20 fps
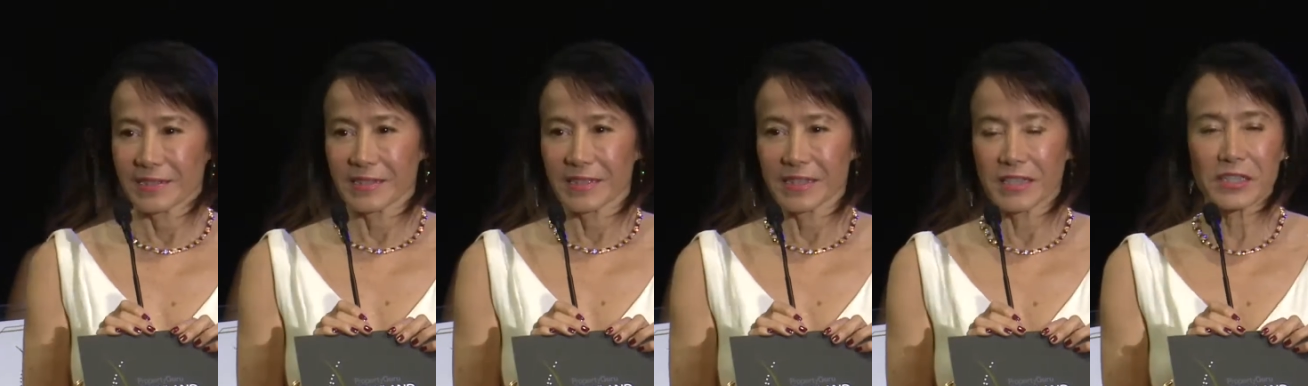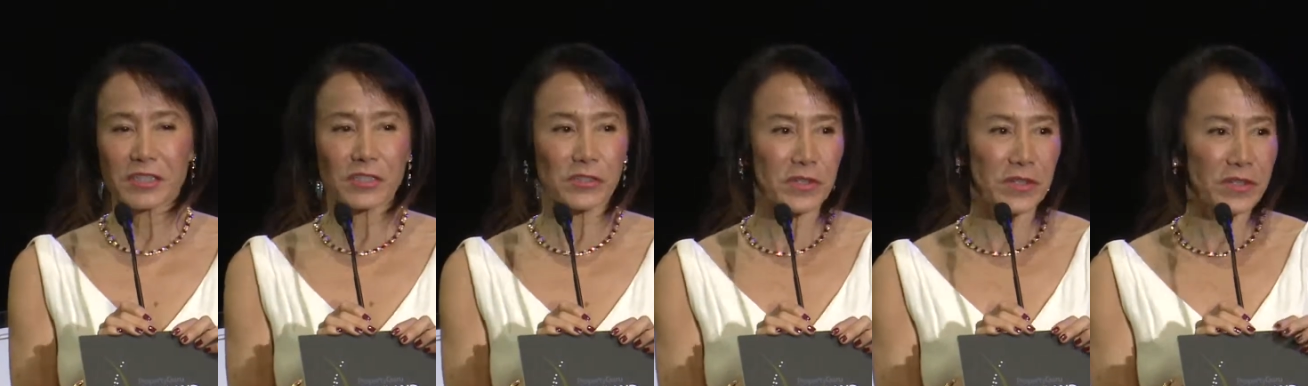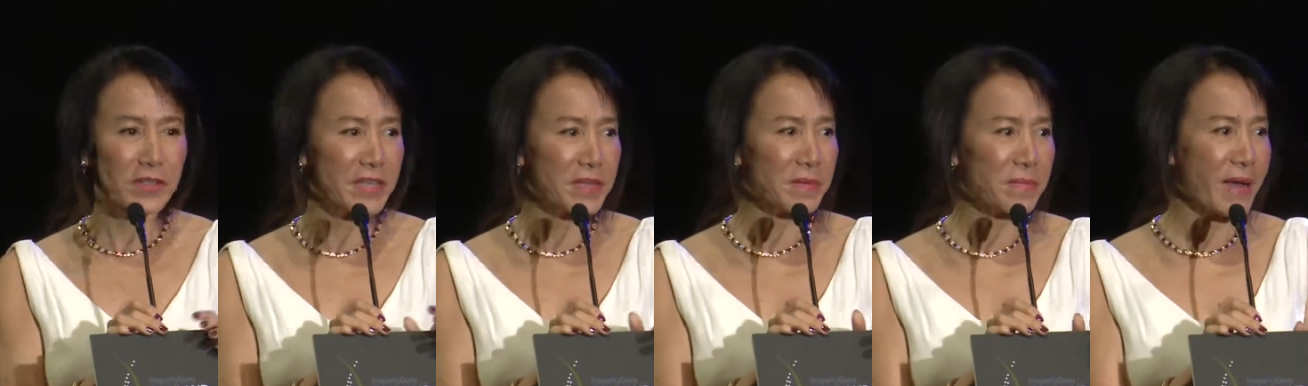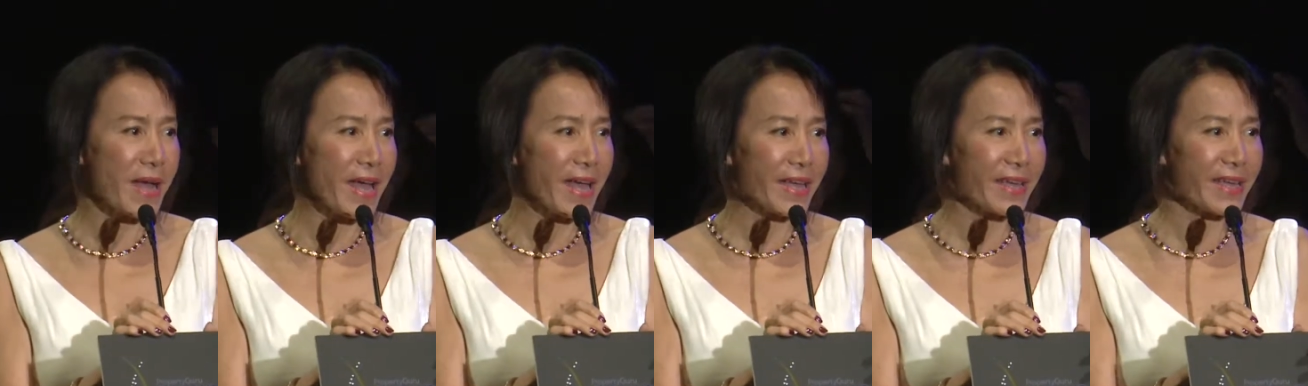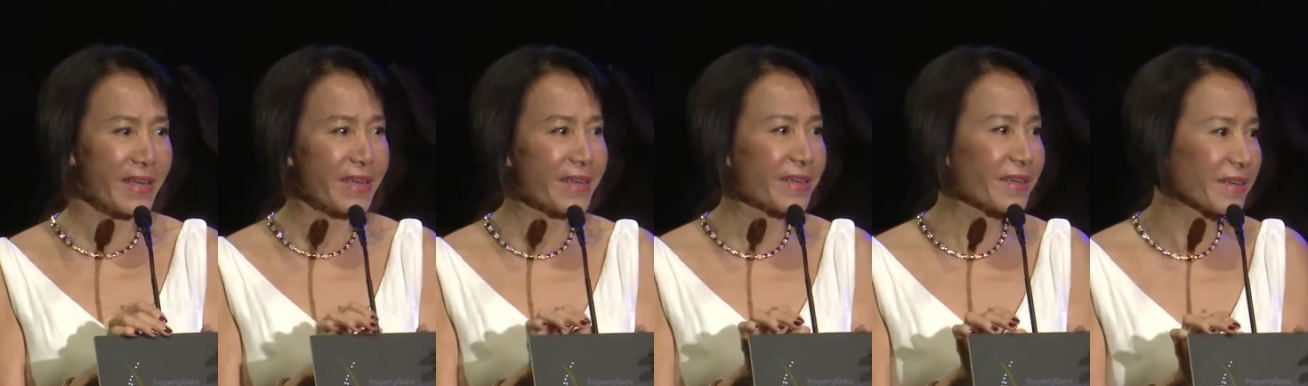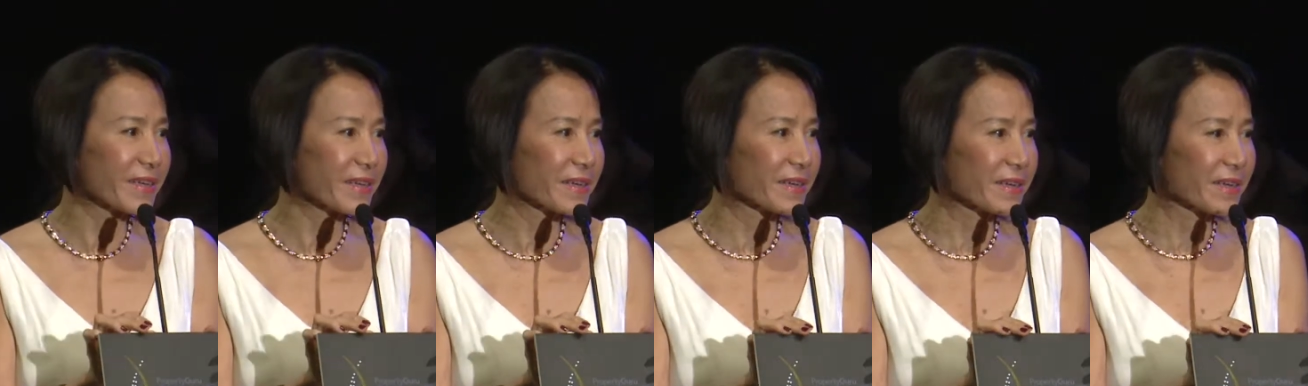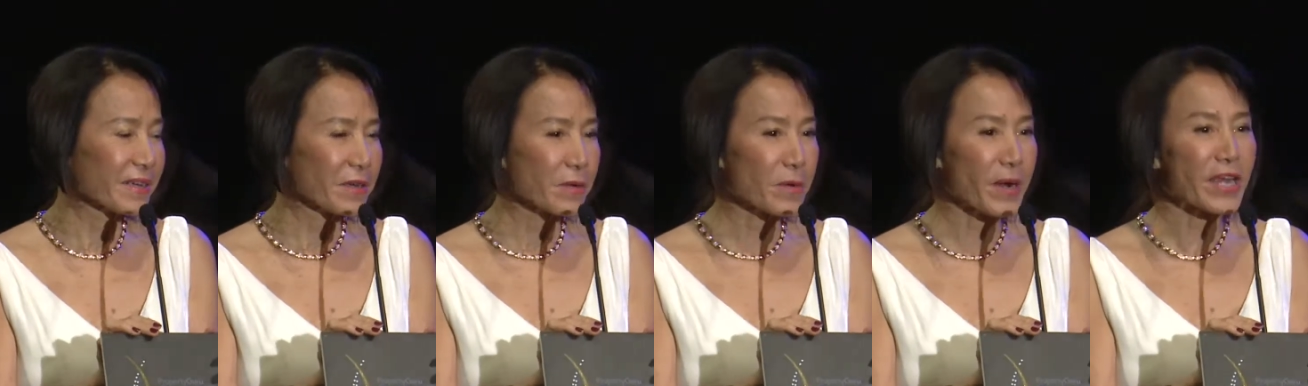It's really my
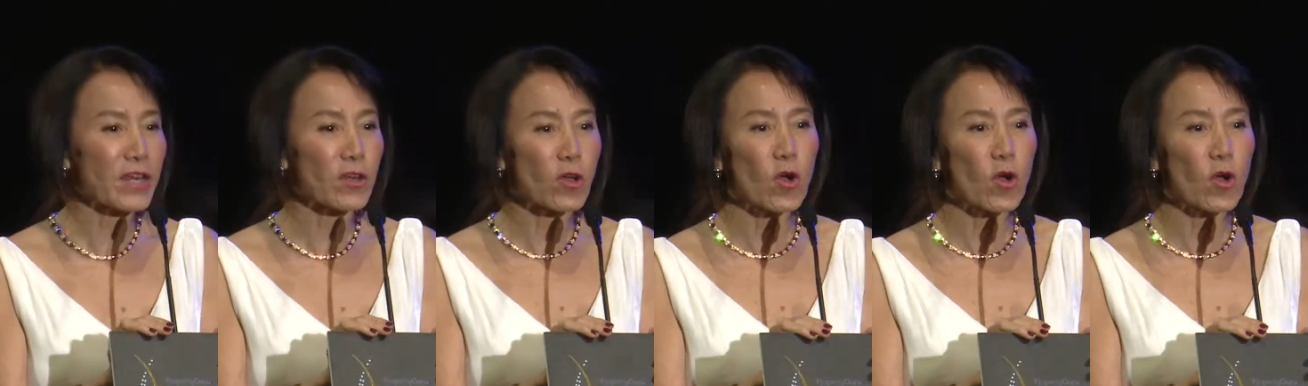great